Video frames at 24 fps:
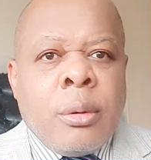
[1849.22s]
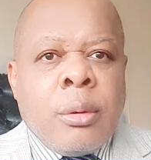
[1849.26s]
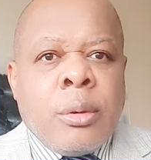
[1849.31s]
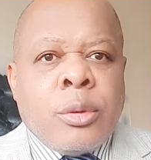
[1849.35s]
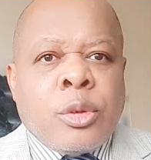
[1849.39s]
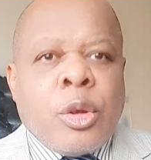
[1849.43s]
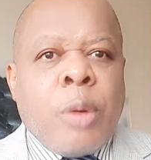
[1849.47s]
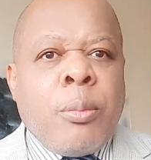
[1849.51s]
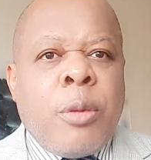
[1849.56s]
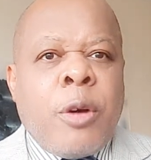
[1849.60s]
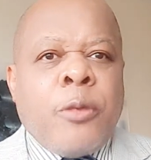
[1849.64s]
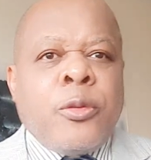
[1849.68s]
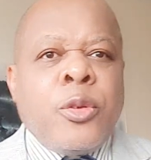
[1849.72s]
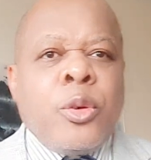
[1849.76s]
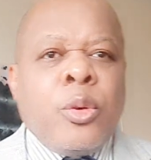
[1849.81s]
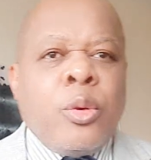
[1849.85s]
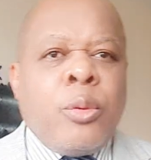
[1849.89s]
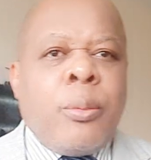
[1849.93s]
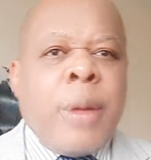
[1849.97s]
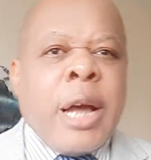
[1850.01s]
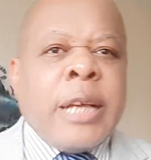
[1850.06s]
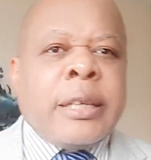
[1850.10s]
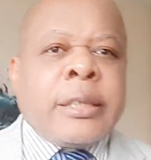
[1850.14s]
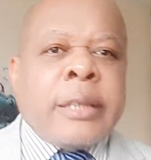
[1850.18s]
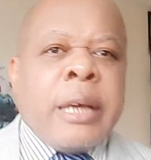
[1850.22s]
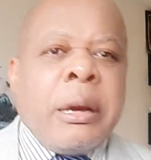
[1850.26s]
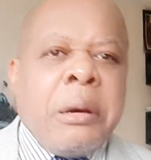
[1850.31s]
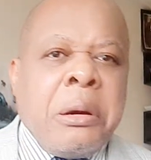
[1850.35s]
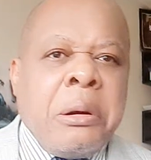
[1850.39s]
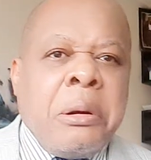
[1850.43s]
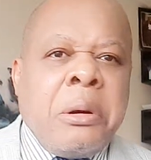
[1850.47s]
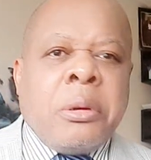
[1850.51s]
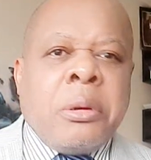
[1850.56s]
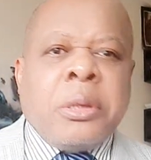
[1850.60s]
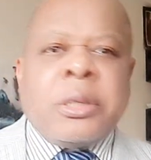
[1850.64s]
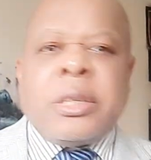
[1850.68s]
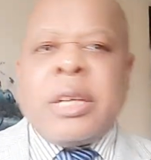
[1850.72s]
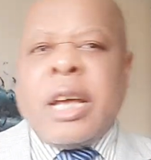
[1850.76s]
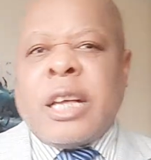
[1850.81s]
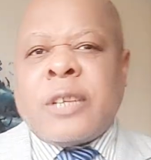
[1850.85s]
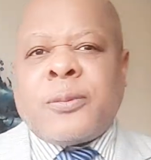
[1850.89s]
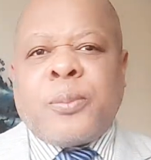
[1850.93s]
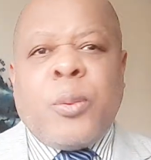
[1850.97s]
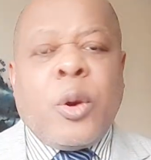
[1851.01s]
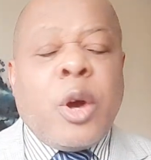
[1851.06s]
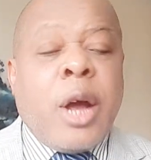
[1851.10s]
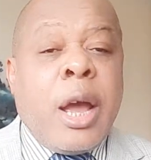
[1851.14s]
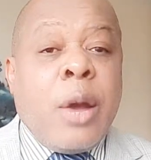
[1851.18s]
Some of you might say, oh,
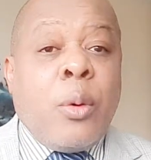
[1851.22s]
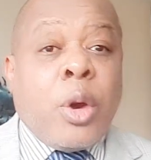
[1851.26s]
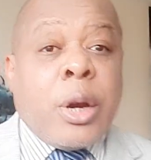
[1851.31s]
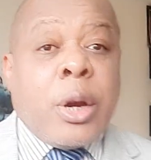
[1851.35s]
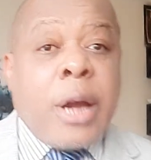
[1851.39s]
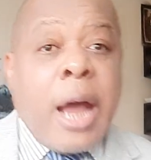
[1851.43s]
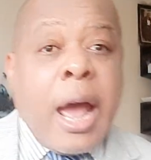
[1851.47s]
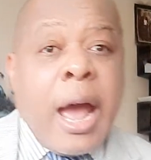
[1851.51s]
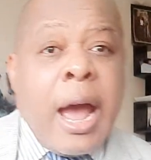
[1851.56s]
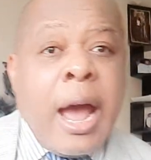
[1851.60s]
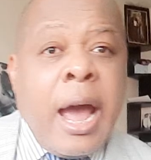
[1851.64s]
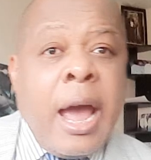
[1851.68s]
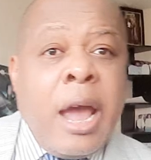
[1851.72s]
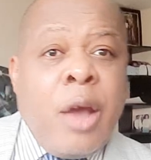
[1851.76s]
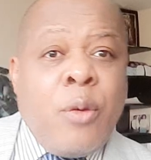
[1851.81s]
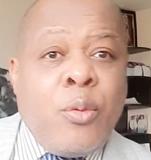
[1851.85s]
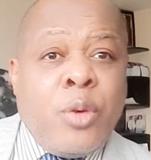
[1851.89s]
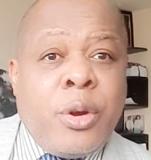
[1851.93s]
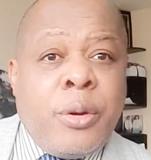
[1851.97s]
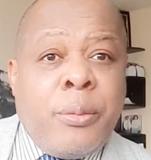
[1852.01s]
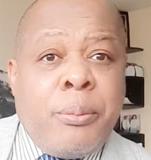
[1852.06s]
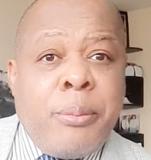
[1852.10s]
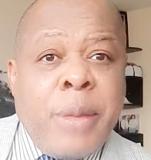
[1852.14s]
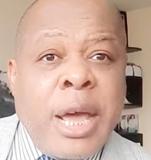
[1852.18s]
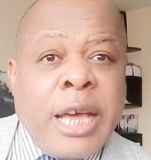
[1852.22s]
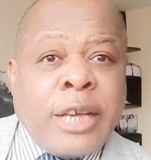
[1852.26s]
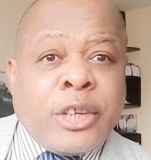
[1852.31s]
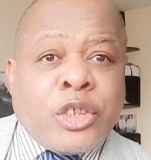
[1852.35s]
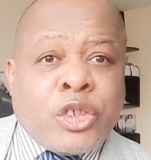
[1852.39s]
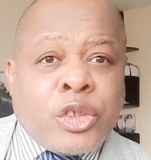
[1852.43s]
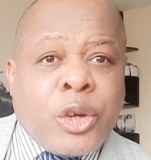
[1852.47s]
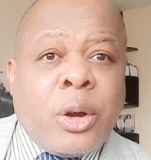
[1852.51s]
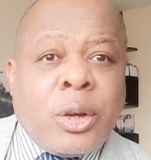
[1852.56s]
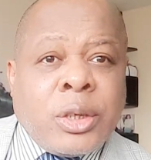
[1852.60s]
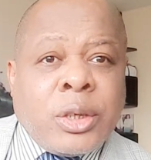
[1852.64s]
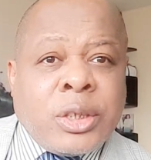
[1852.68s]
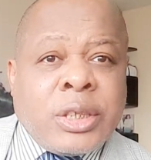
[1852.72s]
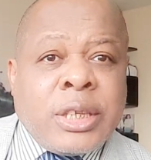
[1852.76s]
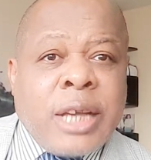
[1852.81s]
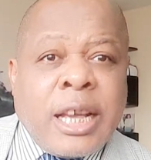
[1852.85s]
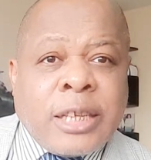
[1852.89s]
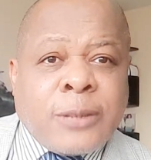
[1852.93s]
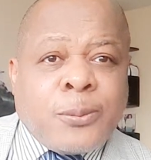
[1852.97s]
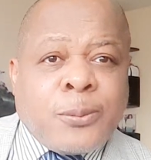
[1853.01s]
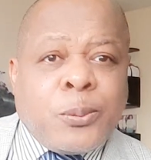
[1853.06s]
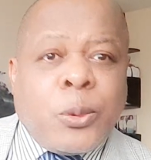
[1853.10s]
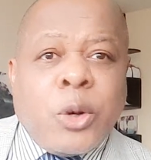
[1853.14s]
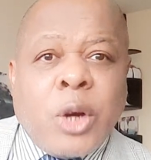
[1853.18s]
diaspora, what? I will make sure
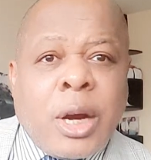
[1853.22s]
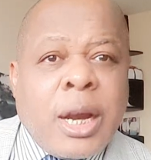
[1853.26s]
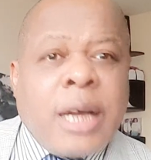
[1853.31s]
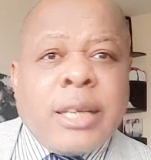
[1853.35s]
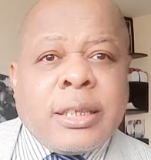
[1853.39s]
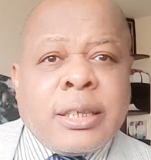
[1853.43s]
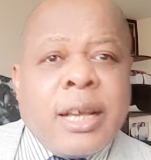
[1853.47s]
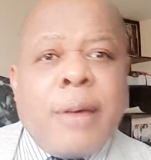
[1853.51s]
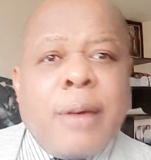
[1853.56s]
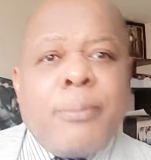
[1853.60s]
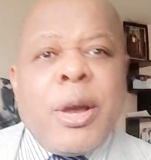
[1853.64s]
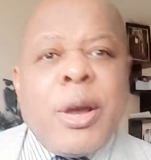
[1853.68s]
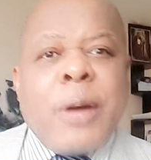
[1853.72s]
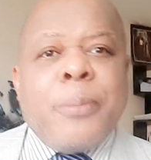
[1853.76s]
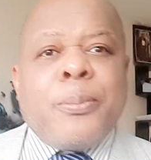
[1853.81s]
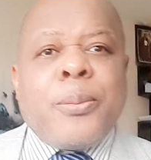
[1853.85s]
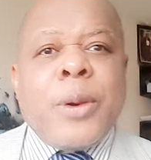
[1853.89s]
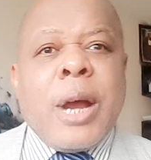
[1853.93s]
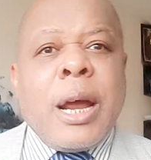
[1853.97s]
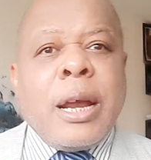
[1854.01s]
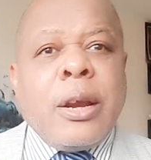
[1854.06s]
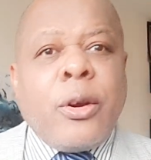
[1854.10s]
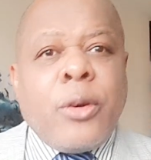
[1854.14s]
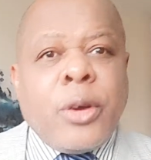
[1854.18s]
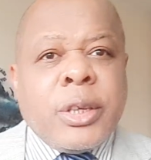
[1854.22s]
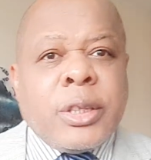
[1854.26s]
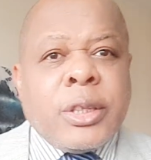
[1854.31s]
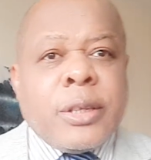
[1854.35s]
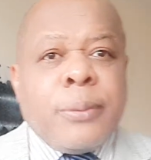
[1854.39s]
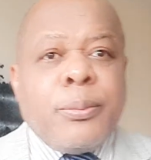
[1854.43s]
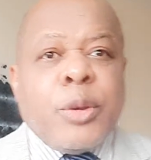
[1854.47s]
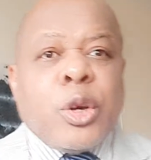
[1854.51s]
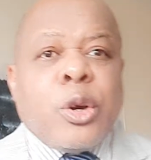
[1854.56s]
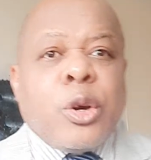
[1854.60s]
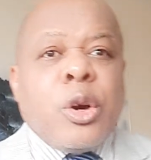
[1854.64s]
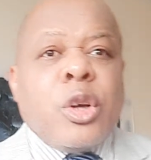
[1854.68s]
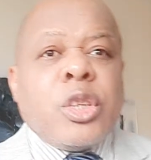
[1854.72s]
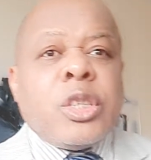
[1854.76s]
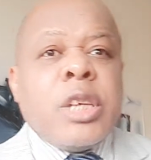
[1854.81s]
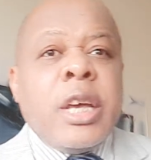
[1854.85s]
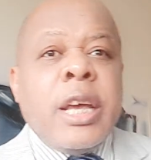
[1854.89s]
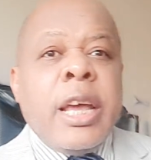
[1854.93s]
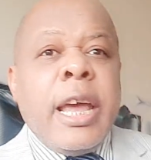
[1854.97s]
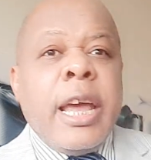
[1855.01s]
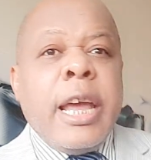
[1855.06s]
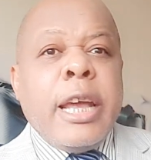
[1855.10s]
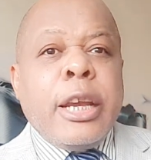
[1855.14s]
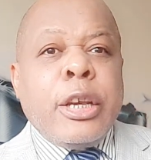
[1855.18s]
diasporas are my priority, because
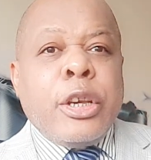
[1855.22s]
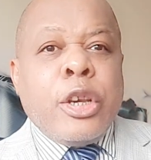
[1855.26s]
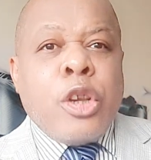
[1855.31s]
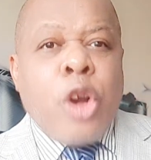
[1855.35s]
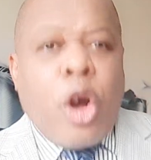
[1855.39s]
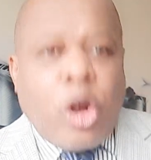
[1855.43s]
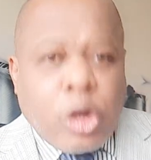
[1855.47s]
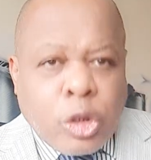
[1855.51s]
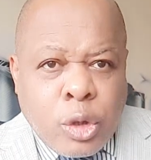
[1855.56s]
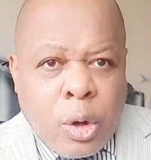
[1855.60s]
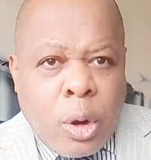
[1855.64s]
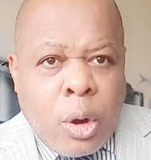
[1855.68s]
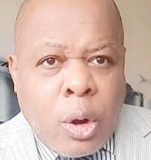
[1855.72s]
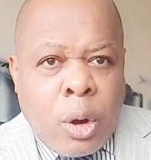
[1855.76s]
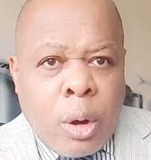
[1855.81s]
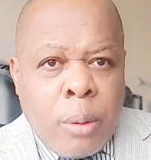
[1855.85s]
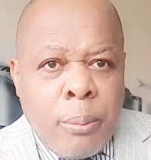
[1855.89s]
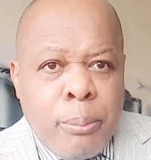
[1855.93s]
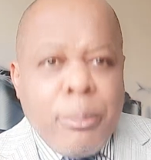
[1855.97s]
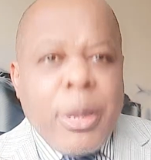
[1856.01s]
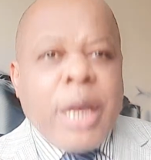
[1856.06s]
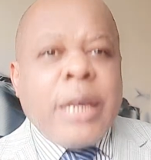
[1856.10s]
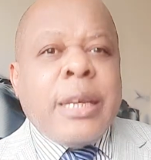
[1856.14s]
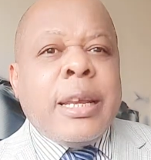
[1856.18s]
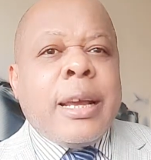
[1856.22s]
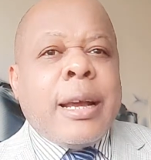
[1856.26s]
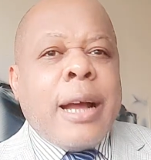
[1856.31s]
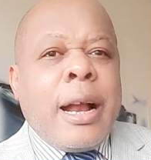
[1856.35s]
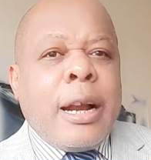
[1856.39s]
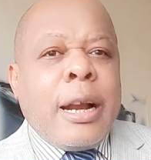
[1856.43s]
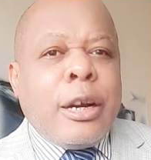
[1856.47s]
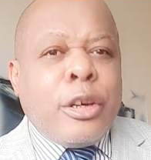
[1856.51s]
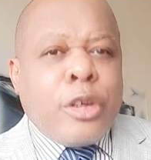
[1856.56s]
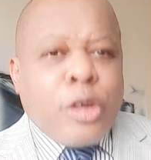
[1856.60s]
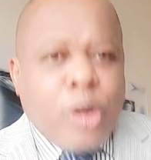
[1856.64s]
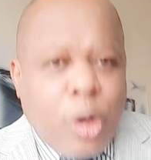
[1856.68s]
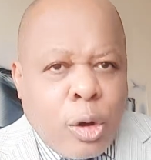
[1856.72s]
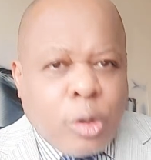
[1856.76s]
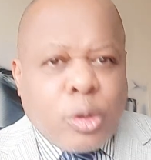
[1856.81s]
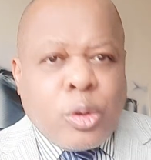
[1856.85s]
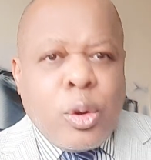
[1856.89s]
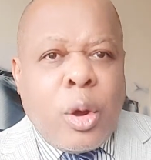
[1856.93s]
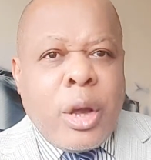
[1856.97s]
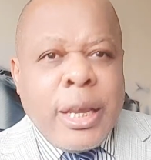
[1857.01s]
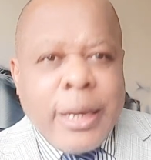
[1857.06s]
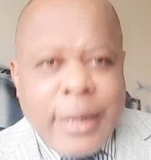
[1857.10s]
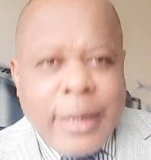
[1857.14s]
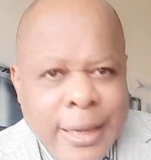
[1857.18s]
a doctor, medical
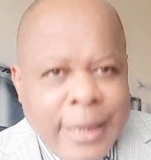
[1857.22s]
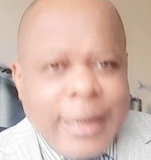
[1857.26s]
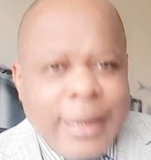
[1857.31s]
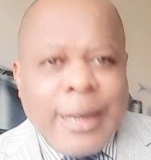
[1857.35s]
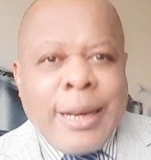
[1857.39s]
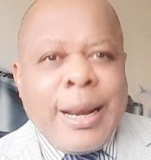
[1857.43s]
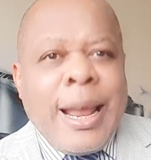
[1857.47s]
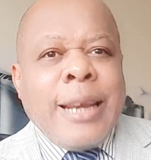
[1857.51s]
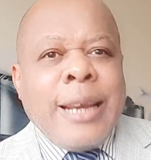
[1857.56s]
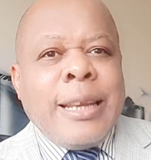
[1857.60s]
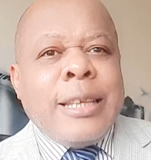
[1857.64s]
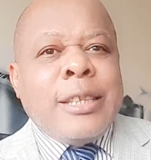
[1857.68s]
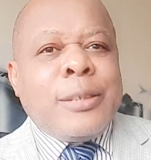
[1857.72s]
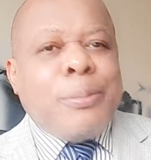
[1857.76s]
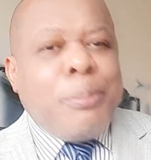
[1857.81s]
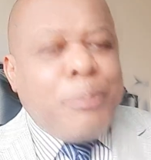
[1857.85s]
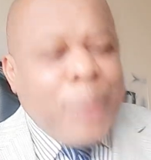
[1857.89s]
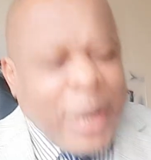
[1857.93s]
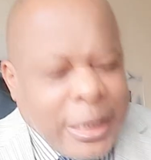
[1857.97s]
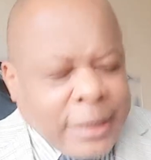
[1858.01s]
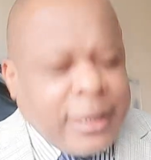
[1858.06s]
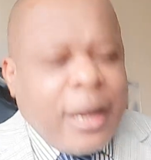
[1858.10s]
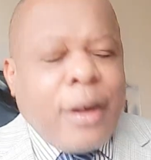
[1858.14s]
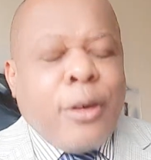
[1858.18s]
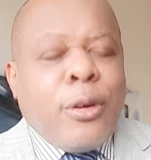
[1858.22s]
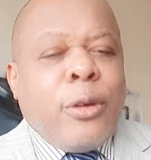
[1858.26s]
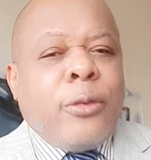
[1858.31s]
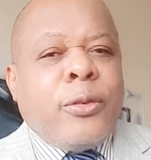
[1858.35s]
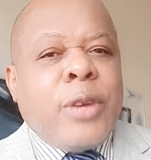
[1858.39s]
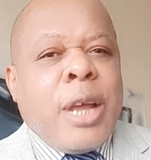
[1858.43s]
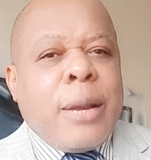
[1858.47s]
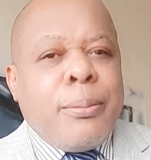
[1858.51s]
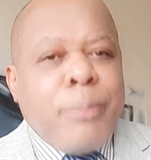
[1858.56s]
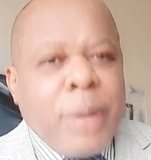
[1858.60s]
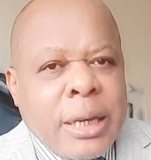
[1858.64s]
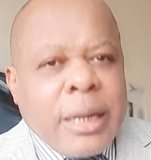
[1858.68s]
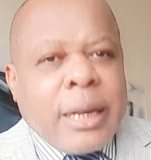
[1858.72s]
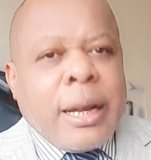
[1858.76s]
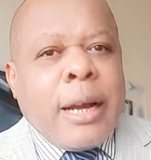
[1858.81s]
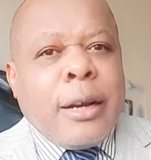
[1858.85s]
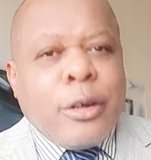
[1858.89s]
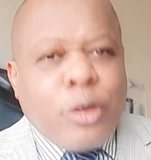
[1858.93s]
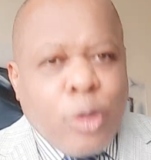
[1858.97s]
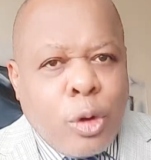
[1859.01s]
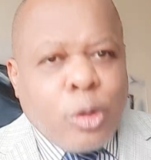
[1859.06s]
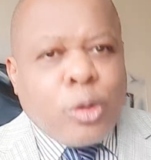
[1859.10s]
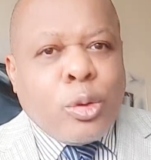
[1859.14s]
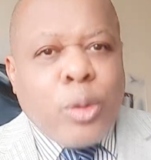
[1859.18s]
doctor in England is better off than
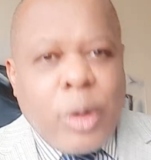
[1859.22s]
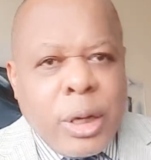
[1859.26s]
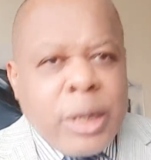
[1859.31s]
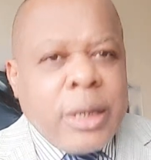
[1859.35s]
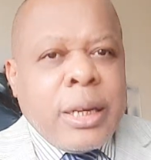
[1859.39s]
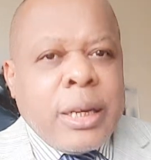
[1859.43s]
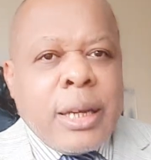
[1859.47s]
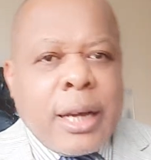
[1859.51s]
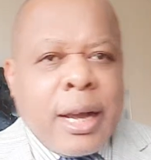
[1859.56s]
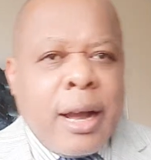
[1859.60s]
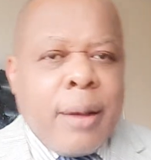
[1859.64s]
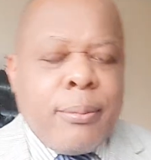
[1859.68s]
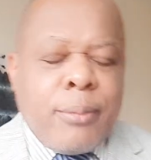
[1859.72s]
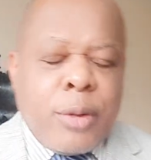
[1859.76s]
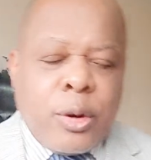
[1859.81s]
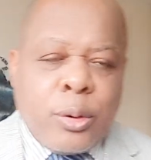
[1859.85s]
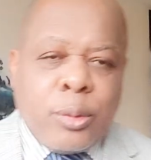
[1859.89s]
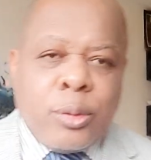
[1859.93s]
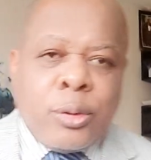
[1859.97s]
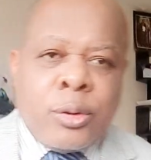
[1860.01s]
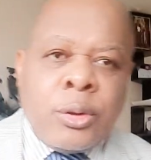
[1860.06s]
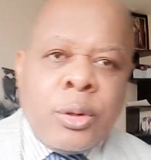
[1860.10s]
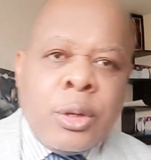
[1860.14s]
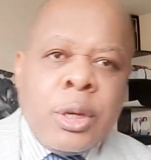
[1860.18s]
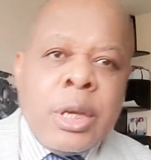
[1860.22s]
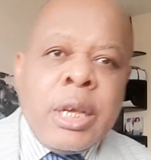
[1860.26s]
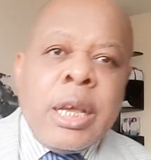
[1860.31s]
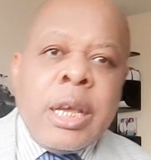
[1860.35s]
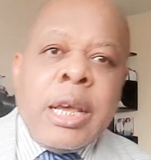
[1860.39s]
medical doctor in the Cameroons.